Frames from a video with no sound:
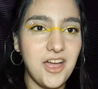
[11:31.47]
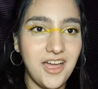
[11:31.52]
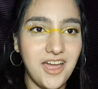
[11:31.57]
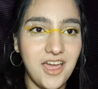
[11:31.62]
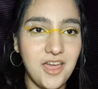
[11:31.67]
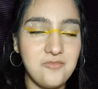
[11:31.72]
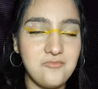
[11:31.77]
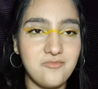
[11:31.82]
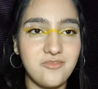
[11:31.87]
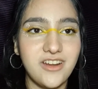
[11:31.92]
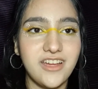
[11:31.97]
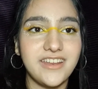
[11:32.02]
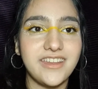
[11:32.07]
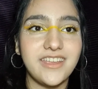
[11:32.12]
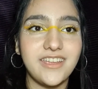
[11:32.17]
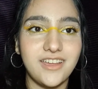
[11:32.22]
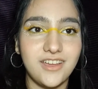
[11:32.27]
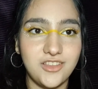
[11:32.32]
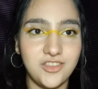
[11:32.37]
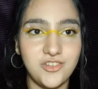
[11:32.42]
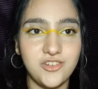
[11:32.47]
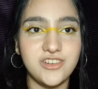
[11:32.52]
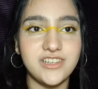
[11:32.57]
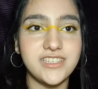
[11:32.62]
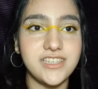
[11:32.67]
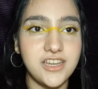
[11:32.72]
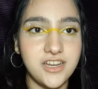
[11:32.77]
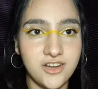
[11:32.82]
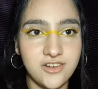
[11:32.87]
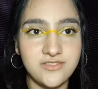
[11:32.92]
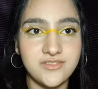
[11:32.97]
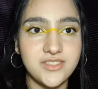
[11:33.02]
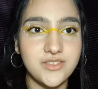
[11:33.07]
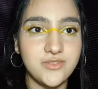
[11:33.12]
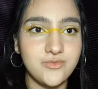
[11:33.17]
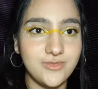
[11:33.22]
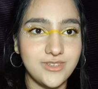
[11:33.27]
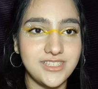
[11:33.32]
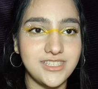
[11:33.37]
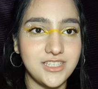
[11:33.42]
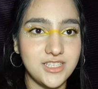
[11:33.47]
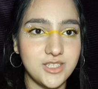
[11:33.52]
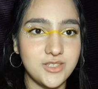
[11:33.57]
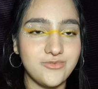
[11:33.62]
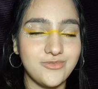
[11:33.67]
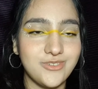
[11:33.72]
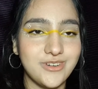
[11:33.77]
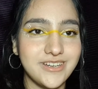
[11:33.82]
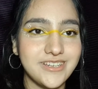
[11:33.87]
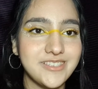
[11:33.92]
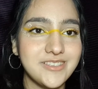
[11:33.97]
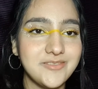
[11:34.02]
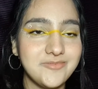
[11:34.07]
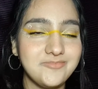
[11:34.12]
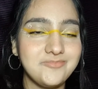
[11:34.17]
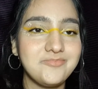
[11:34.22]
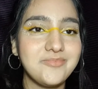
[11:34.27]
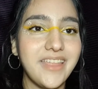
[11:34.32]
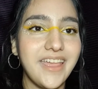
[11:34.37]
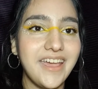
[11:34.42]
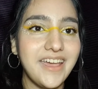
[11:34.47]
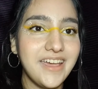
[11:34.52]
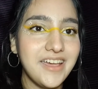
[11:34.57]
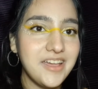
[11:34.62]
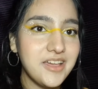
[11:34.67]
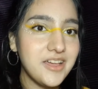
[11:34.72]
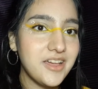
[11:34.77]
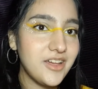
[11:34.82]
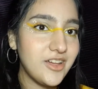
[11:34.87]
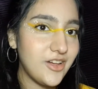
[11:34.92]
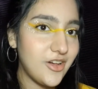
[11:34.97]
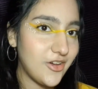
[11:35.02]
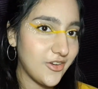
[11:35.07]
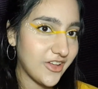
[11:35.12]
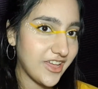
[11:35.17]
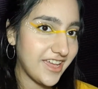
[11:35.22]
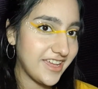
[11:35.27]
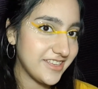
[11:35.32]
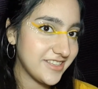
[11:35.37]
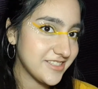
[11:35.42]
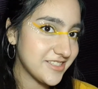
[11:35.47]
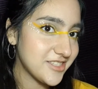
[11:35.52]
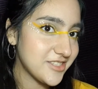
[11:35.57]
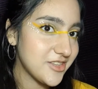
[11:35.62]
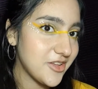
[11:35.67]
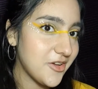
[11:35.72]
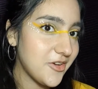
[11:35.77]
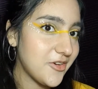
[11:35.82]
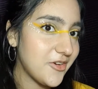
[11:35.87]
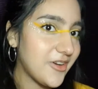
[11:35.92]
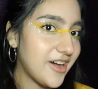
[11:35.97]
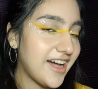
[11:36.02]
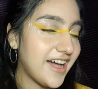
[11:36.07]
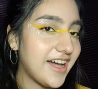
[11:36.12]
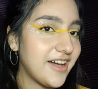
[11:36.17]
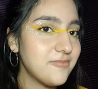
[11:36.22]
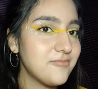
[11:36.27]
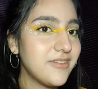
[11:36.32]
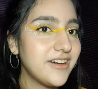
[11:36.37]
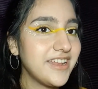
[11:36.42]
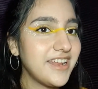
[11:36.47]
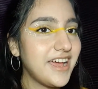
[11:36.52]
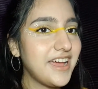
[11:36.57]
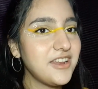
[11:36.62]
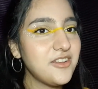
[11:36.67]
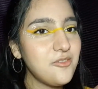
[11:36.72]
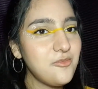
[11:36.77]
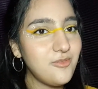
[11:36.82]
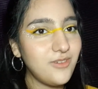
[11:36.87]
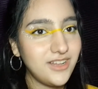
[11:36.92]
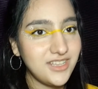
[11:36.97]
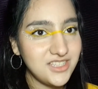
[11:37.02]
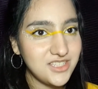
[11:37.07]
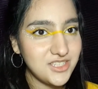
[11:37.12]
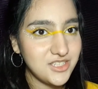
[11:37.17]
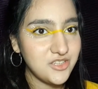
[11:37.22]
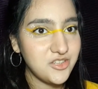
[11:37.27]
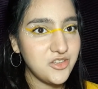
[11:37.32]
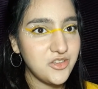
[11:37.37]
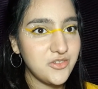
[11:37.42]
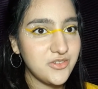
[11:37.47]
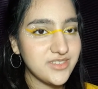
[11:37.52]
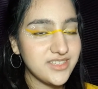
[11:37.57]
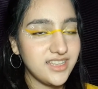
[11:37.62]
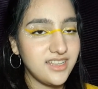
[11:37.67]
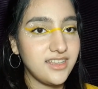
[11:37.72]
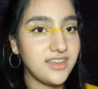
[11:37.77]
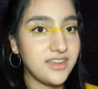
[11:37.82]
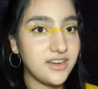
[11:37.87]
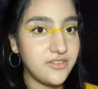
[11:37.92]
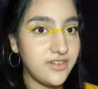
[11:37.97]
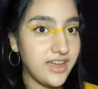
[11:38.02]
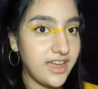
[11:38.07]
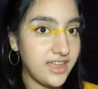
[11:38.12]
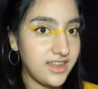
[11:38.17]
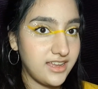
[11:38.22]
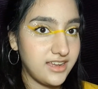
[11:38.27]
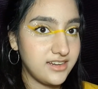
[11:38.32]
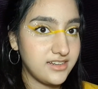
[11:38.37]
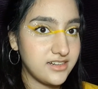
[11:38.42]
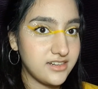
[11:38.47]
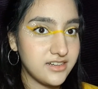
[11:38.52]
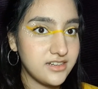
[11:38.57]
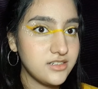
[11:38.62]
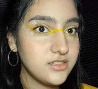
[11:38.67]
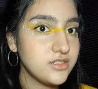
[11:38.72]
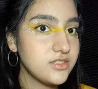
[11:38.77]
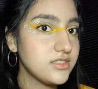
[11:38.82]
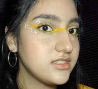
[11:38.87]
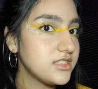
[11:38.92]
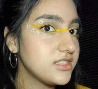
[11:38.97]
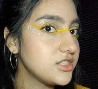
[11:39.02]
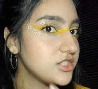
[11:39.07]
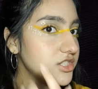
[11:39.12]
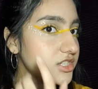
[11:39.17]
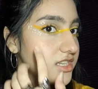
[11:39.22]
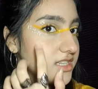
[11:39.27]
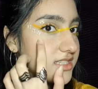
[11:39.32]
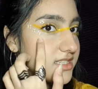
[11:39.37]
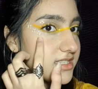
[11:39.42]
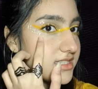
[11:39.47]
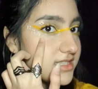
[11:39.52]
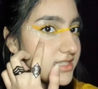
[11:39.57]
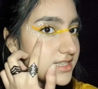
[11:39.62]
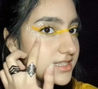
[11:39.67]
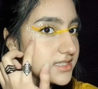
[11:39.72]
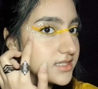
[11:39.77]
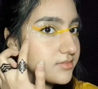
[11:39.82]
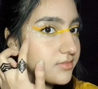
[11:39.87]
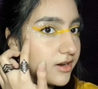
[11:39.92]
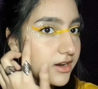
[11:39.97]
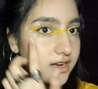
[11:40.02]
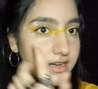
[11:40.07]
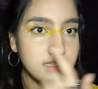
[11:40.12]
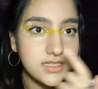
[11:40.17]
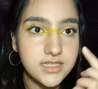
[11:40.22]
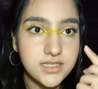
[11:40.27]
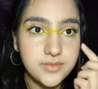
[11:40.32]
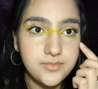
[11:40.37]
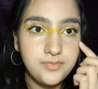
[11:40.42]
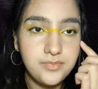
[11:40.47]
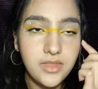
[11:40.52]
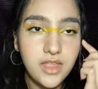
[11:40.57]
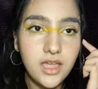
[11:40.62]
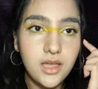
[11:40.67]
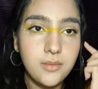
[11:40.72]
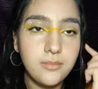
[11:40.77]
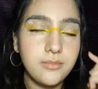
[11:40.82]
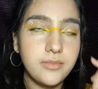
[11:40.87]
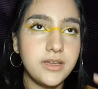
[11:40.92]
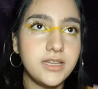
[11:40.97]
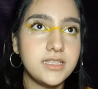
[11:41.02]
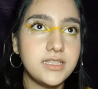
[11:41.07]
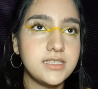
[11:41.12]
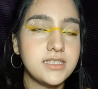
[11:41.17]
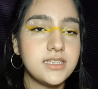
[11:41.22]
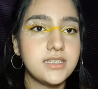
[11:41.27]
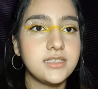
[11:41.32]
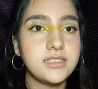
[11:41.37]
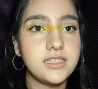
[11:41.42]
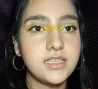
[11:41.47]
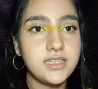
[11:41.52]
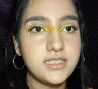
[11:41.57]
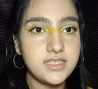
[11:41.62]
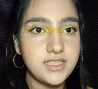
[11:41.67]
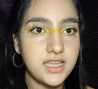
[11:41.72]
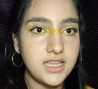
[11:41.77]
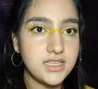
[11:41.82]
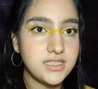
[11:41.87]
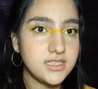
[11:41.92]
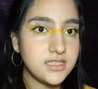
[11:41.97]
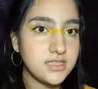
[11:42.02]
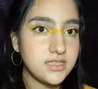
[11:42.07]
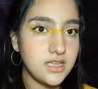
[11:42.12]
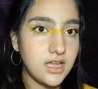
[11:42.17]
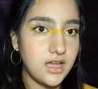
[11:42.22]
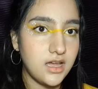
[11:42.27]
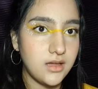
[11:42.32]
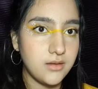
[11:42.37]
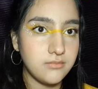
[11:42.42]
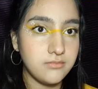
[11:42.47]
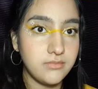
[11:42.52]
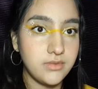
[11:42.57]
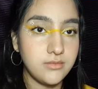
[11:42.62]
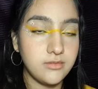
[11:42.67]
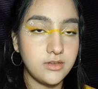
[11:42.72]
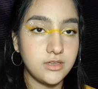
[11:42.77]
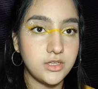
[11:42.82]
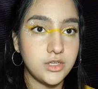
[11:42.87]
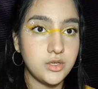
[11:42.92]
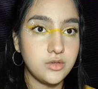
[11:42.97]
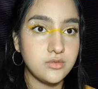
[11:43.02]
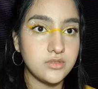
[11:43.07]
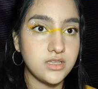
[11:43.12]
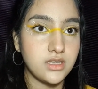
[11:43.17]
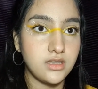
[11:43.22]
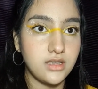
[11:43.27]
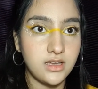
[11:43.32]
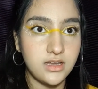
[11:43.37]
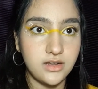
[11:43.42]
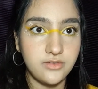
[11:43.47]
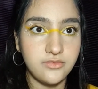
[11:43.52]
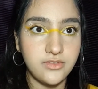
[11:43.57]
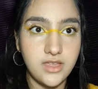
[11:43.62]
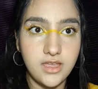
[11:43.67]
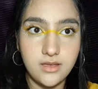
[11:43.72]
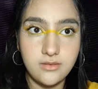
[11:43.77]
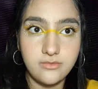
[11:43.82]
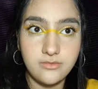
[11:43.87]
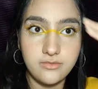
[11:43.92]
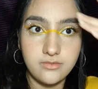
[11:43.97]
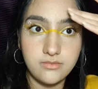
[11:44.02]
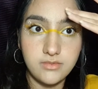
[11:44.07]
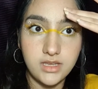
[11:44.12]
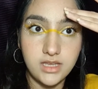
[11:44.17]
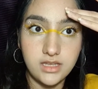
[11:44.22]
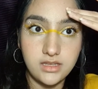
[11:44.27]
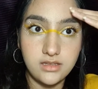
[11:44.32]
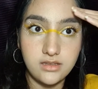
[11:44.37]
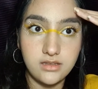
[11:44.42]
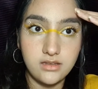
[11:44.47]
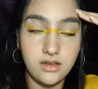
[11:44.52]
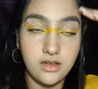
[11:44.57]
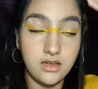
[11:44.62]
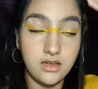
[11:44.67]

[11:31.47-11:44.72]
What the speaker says: I'm running on your nerves with this word. Okay, so, but I don't want to use a lot of highlighter, just these parts. But these days, people use a lot of them in